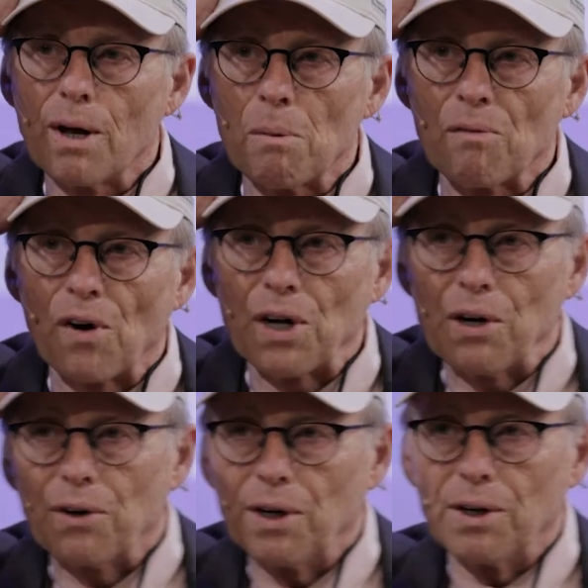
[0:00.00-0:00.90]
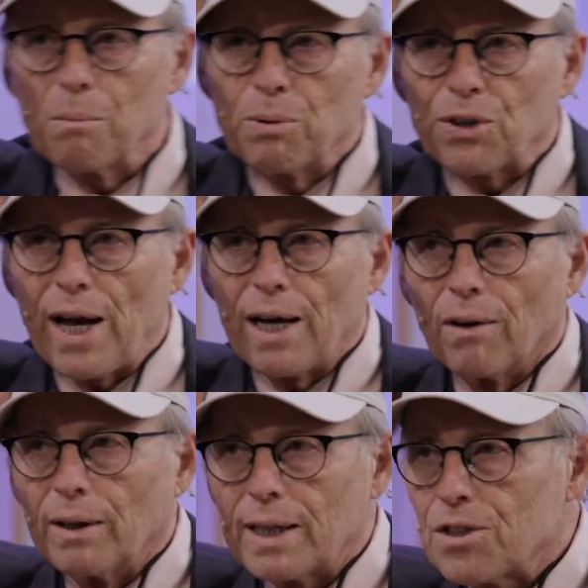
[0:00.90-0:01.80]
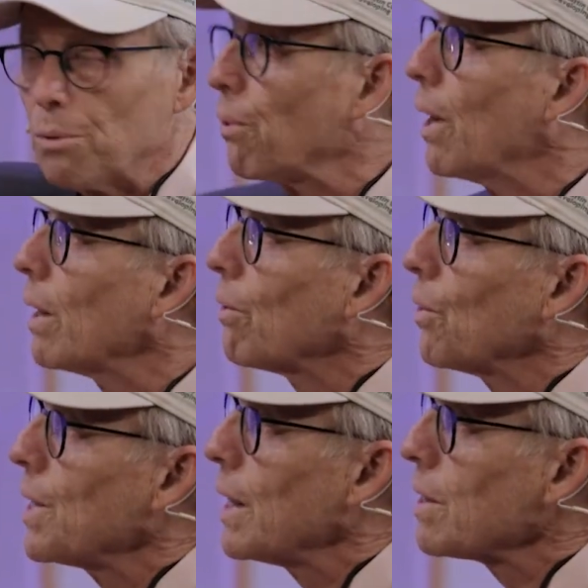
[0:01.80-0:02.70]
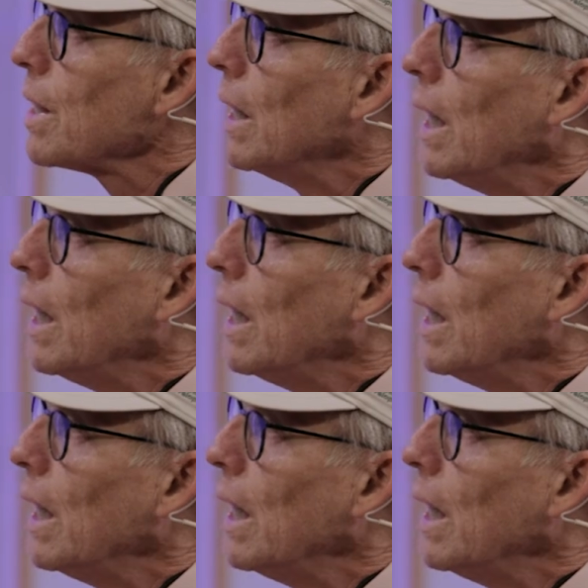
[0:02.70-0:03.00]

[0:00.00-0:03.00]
right above our ear here. You can put your hand on it. That's your parietal cortex.